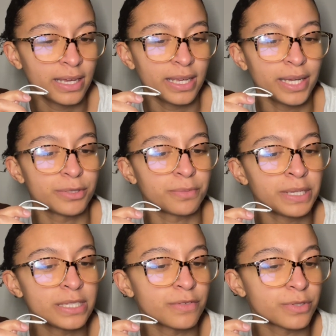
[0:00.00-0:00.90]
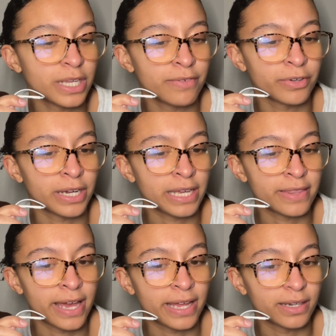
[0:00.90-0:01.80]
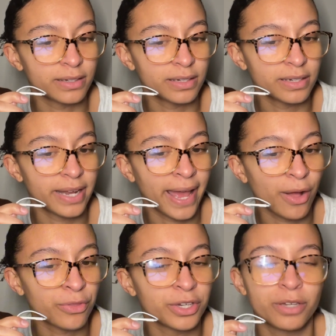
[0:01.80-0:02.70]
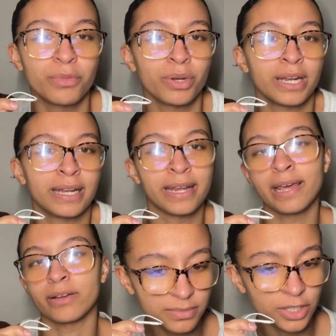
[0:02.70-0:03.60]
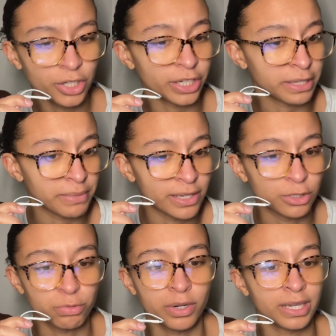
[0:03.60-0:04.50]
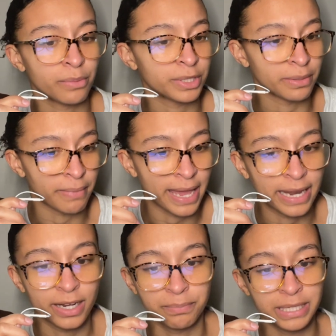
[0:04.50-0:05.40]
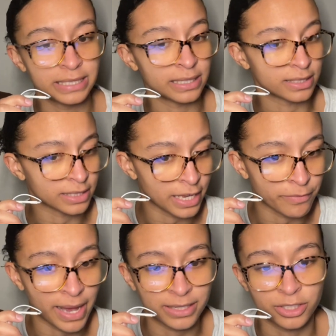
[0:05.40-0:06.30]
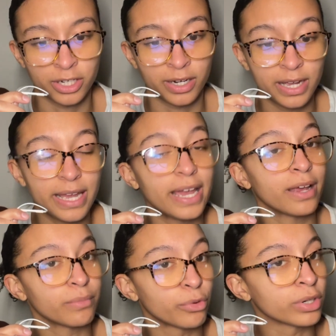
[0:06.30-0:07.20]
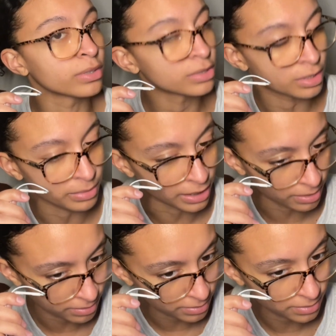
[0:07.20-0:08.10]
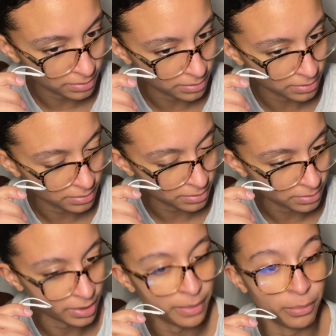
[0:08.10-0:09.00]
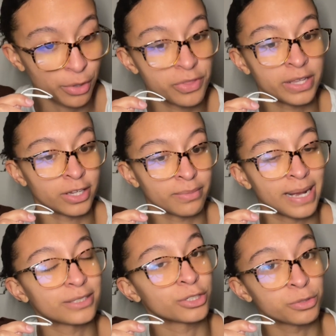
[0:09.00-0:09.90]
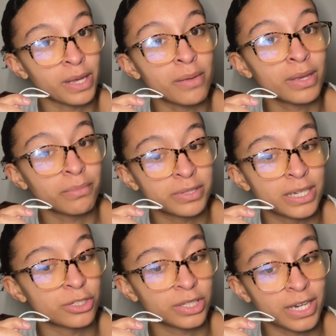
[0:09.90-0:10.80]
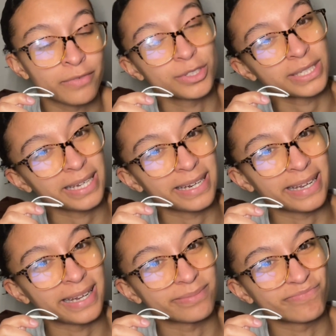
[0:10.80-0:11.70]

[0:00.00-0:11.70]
It was a piece of slavery that held the community together. Cooking meals, working with the men, appeasing the slave master, and more gruesomely, birthing their master's baby and potentially never seeing it again.